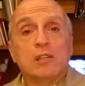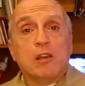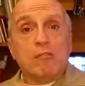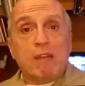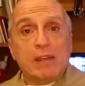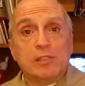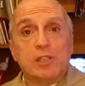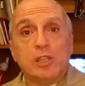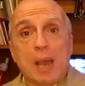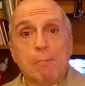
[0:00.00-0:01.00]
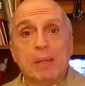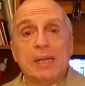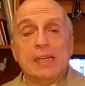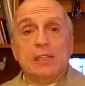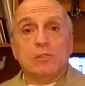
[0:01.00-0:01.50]
to harass the
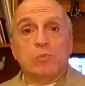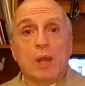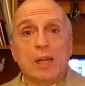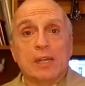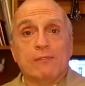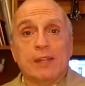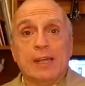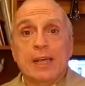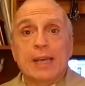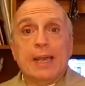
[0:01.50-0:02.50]
Japanese whaling fleet.